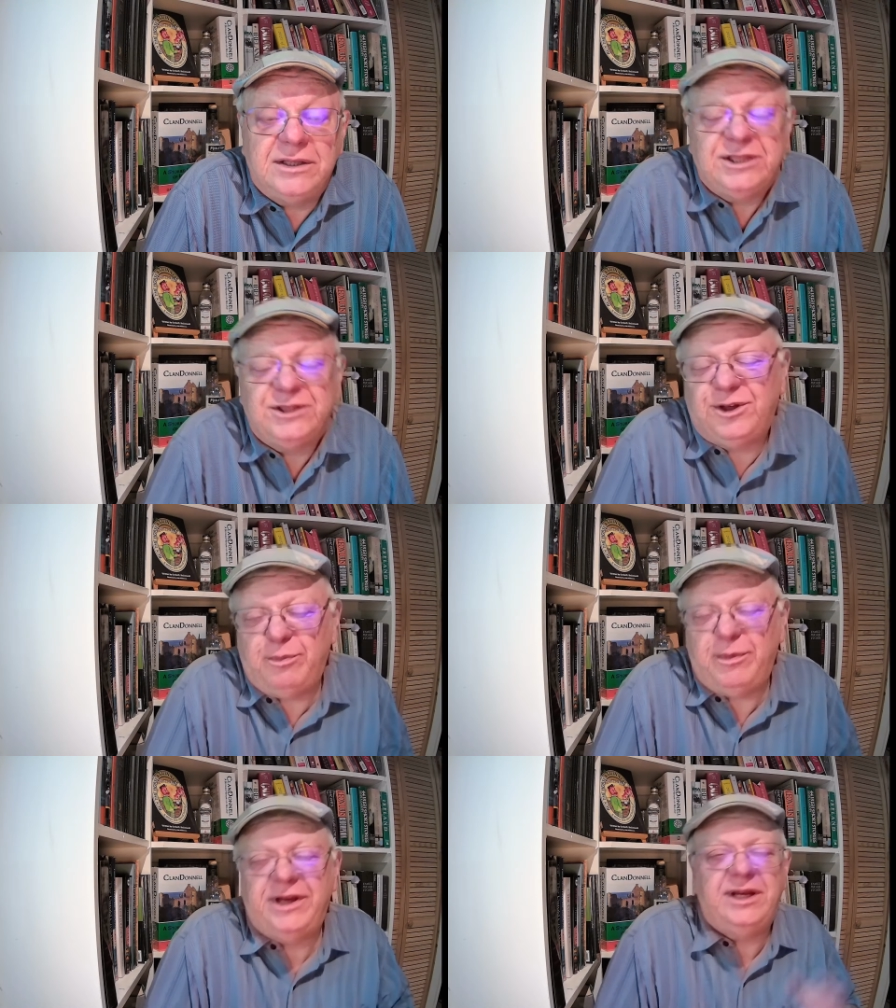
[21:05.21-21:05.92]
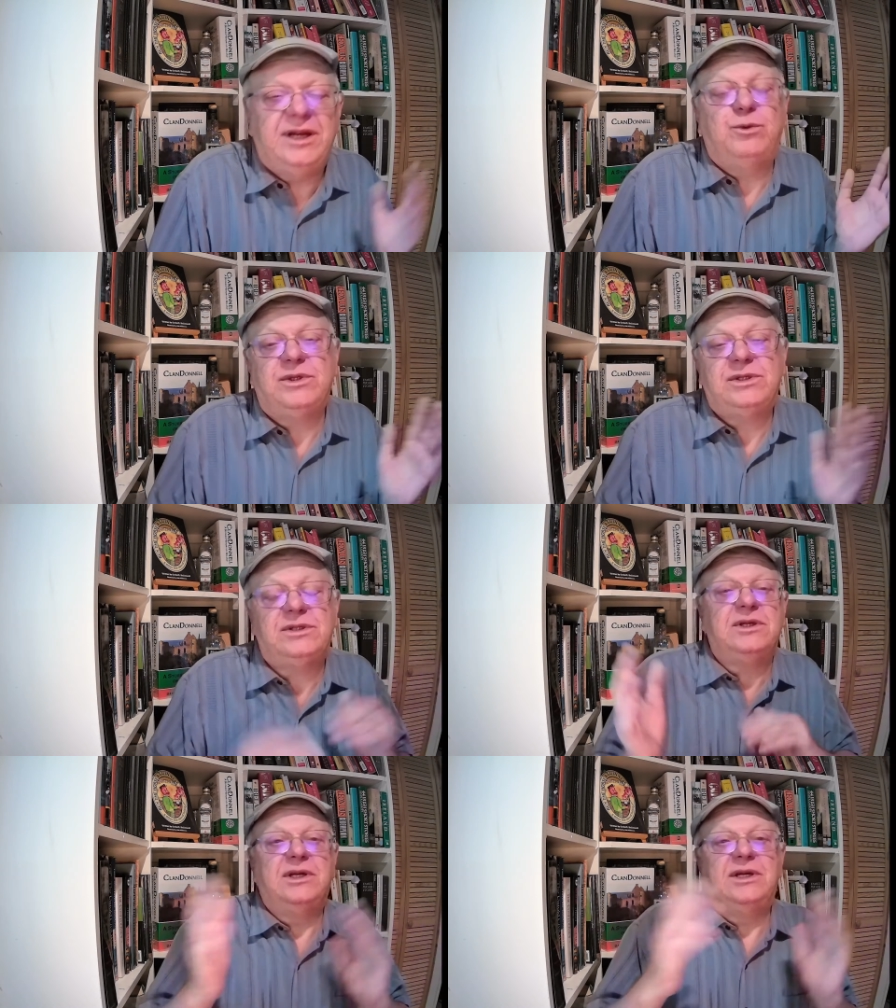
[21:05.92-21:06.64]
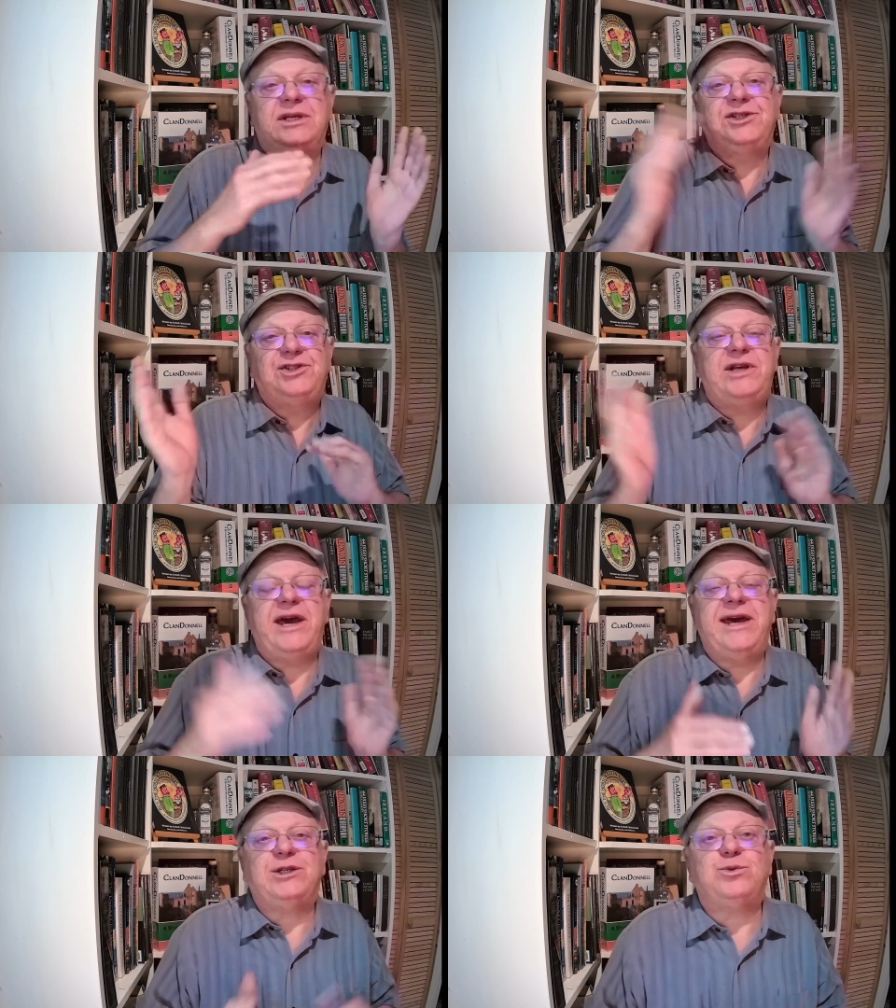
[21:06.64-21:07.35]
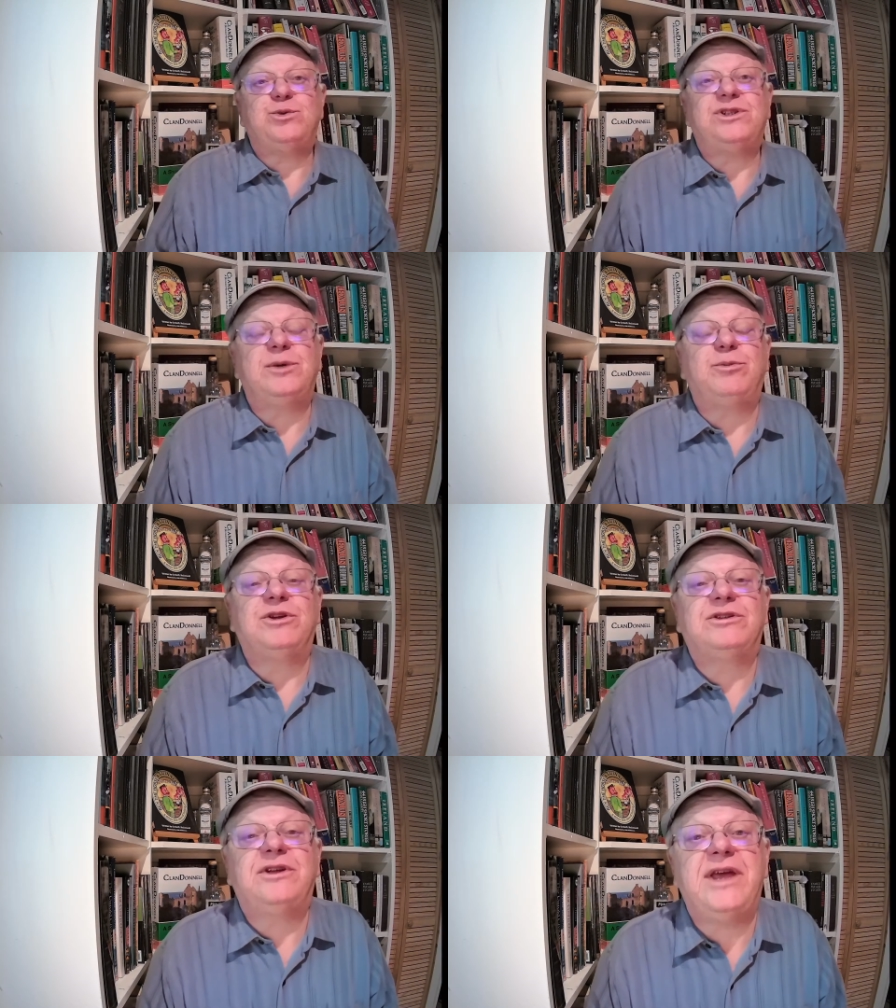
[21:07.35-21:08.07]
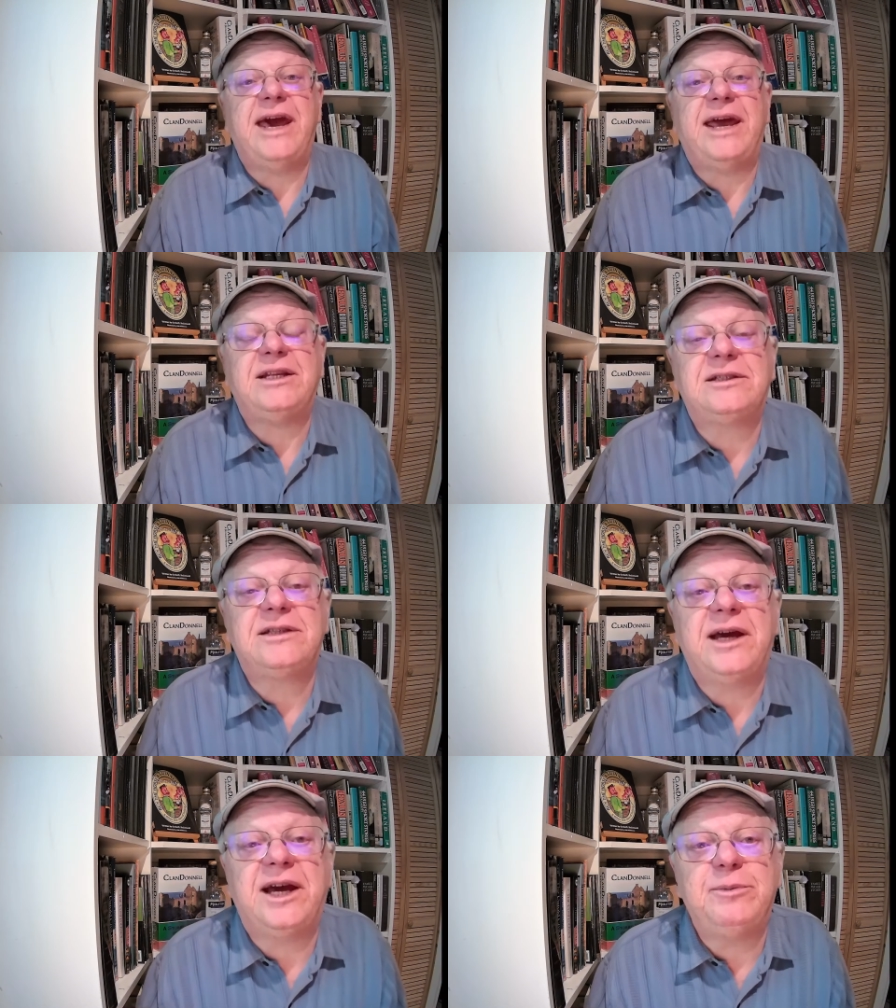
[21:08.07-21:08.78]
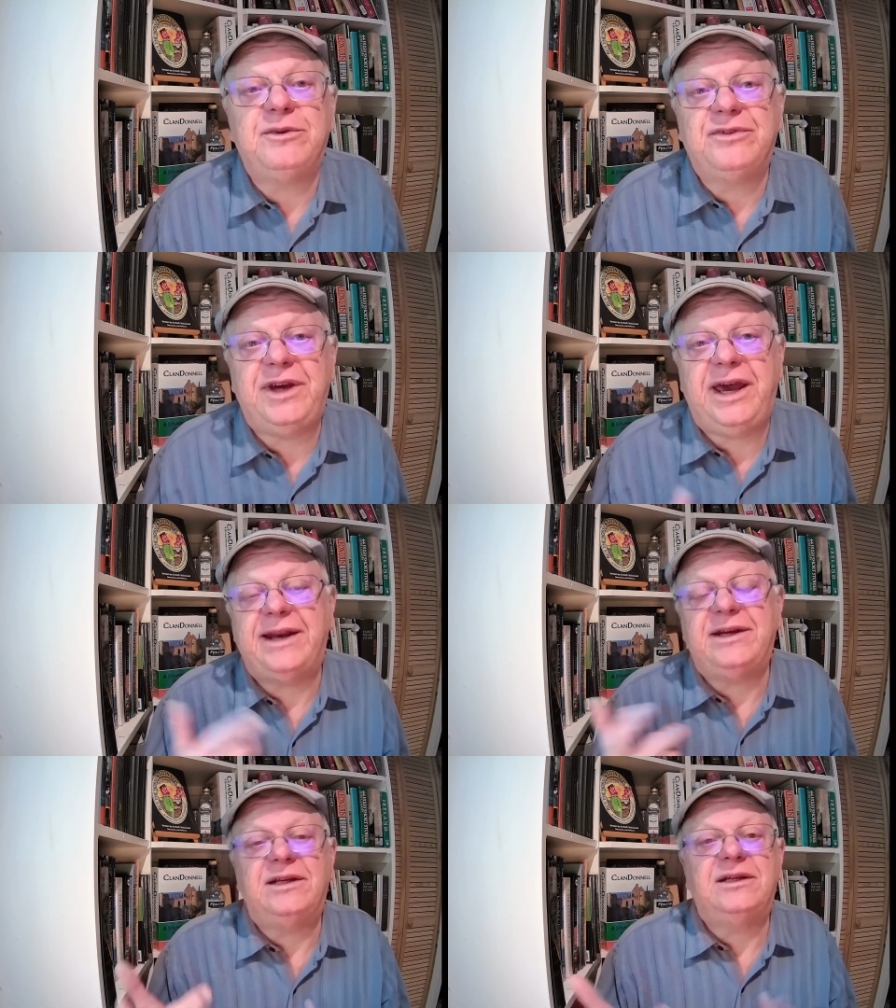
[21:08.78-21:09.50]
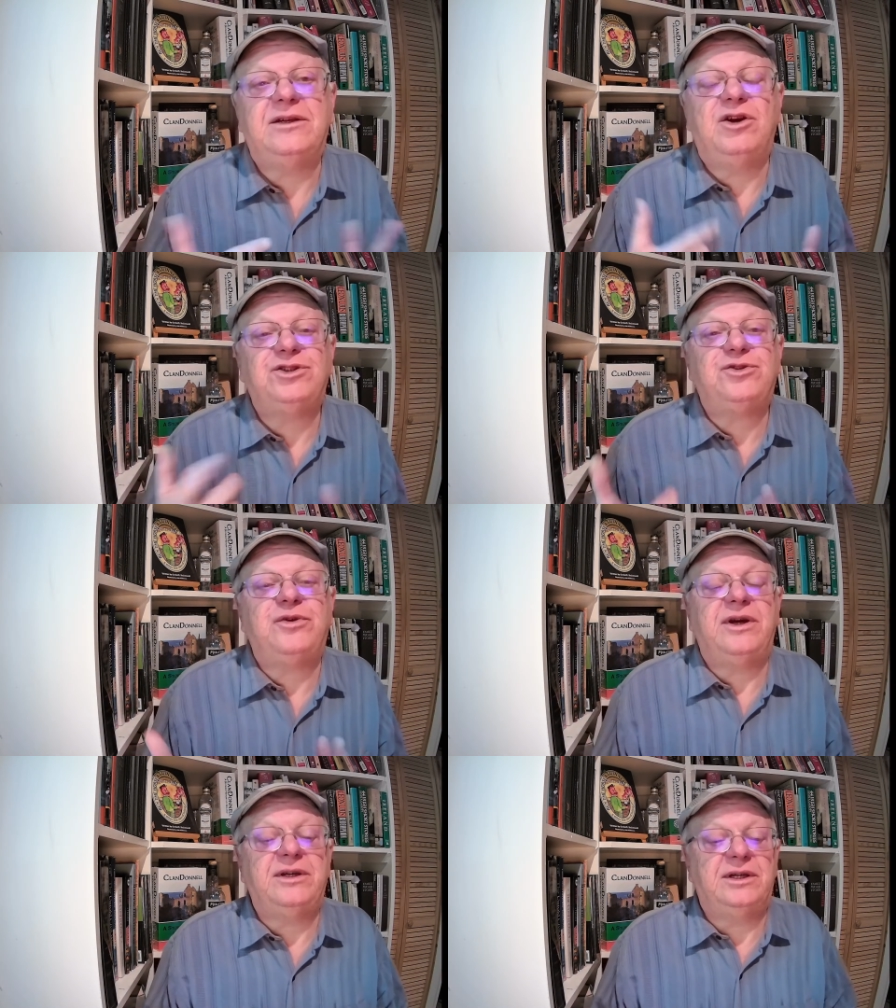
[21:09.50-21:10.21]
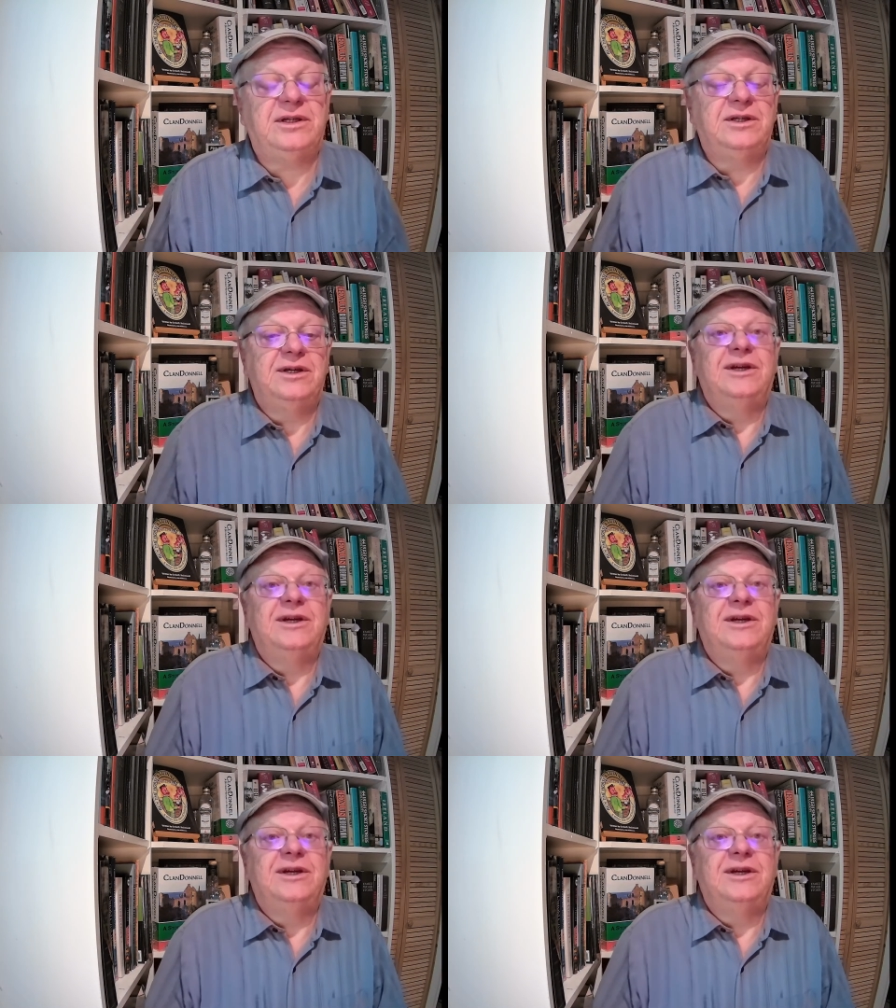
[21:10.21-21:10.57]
And its dominion, status was similar to that at the time of Canada and Australia,